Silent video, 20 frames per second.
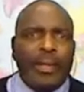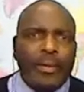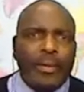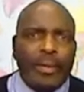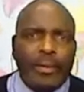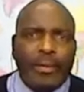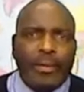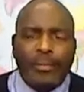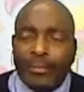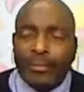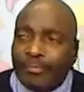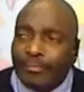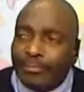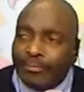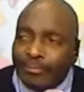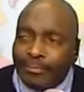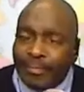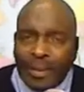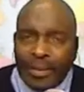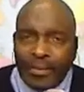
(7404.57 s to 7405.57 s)

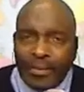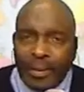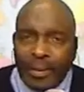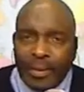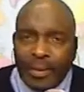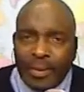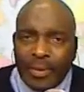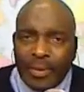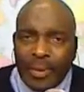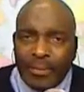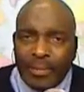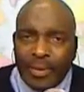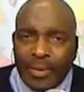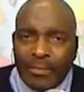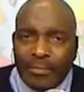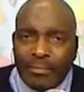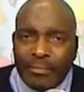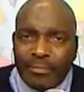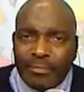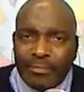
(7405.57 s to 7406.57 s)
I don't want to upset him, though.
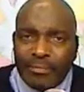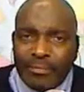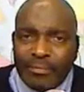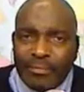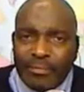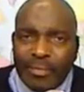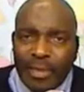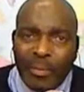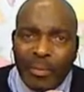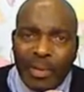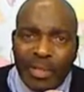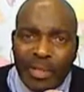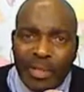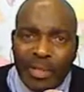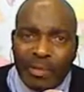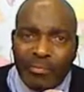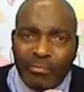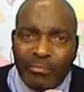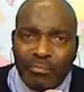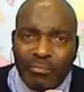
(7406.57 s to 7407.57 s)
I might
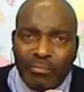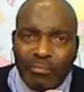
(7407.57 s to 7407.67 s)
need him.